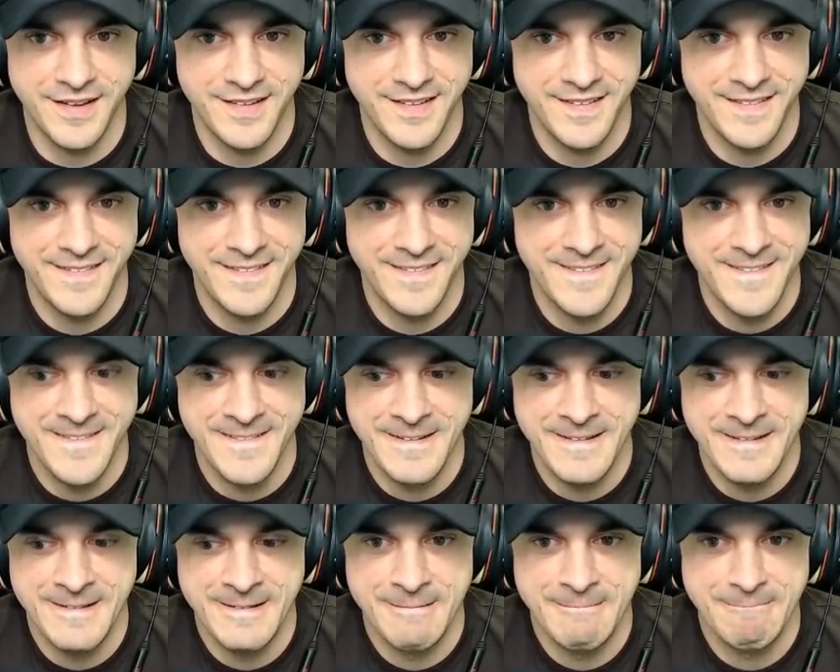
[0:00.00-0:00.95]

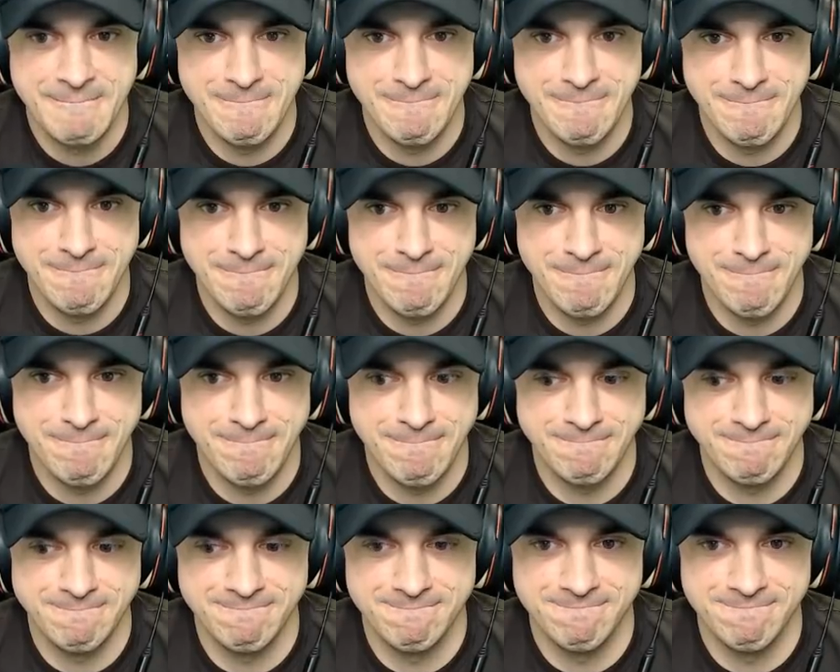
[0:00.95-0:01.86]
Nothing is said.